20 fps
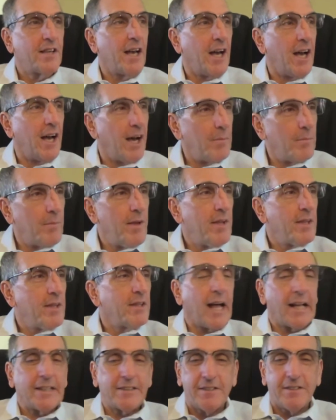
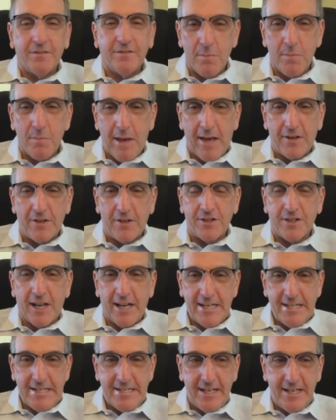Lots of the matters
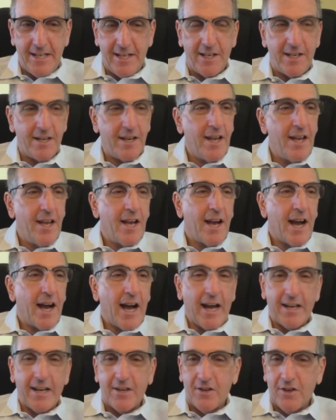I did,
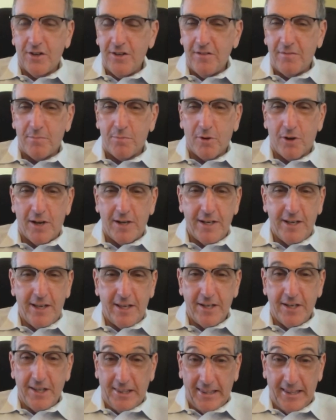I couldn't have brought
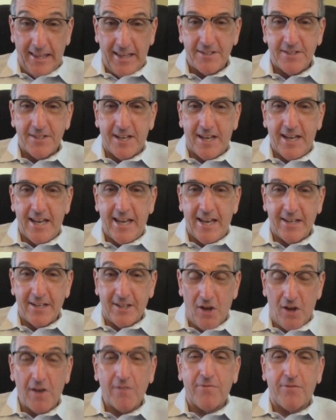in unless I had a
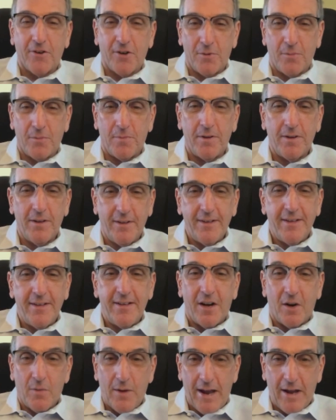law firm
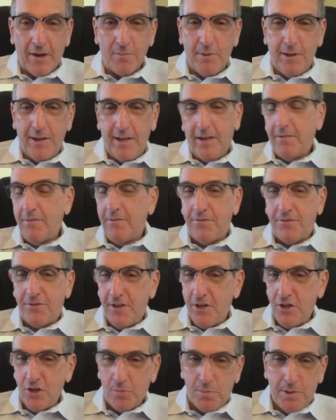around me of
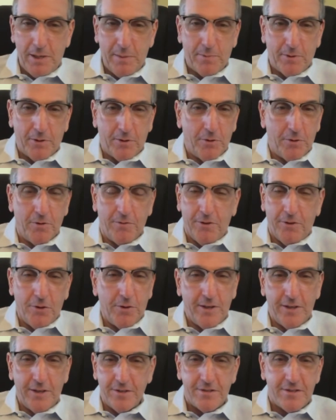senior people who were
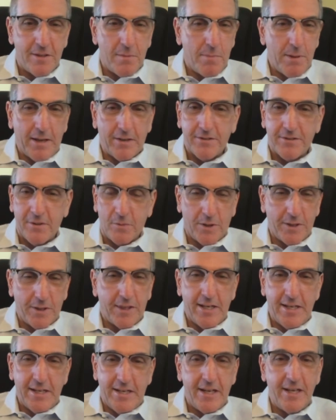viewed as the best at what
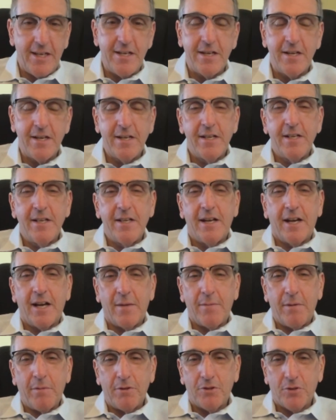they did.
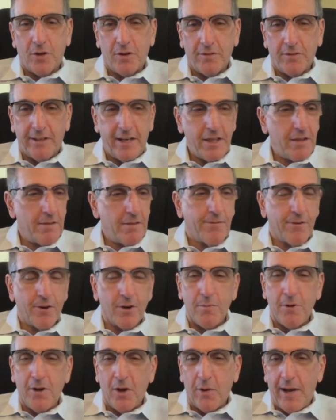It was sort of letting the
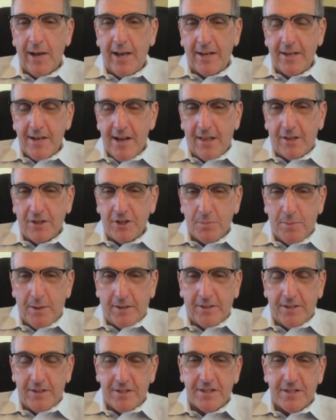firm know I had knowledge
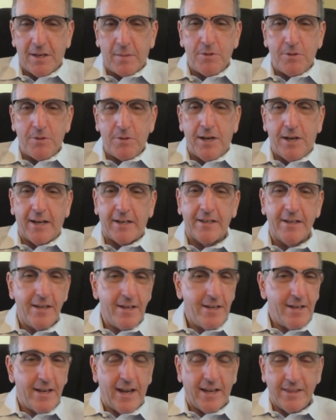about this subject.
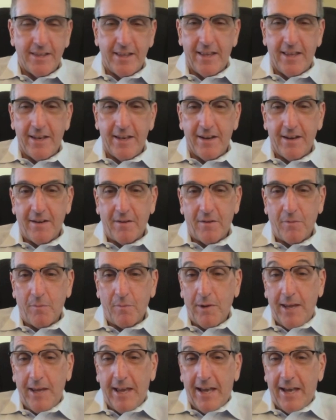And then
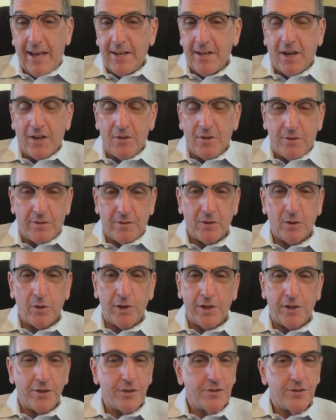we had 100
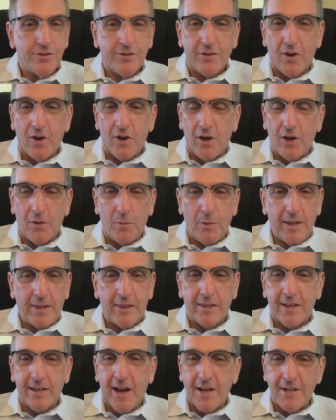lawyers, all
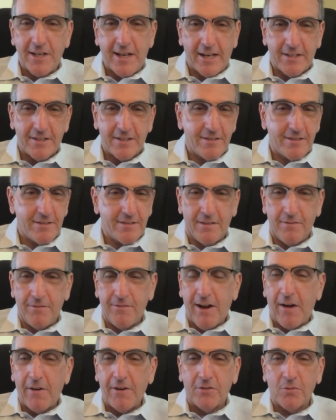with contacts in
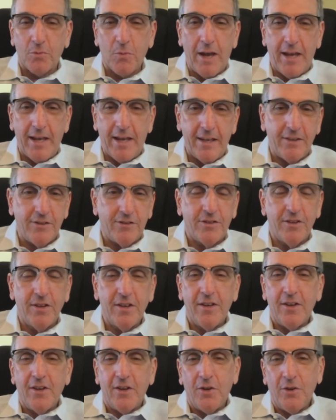various ways,
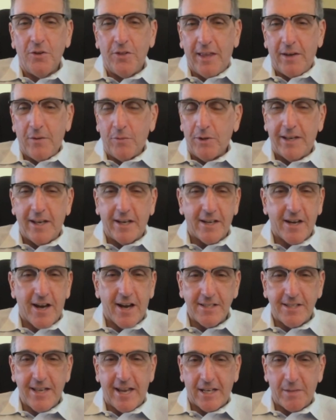who then would get
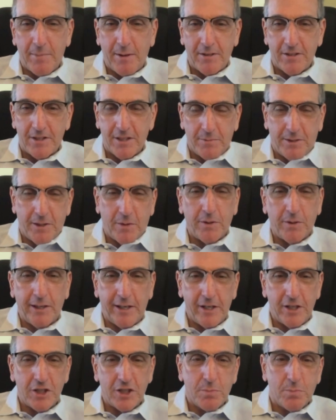contacted about something
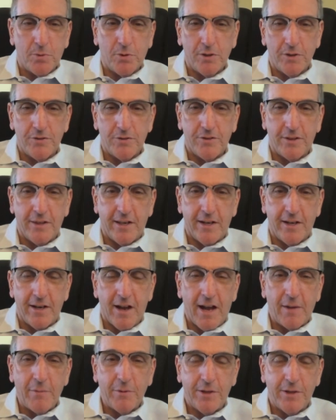related to sports, and then
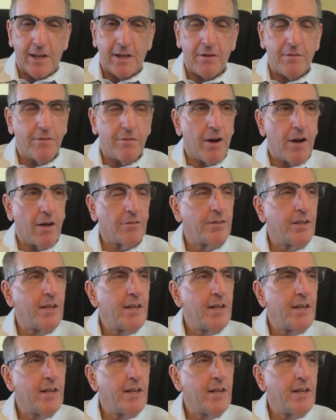I would get involved.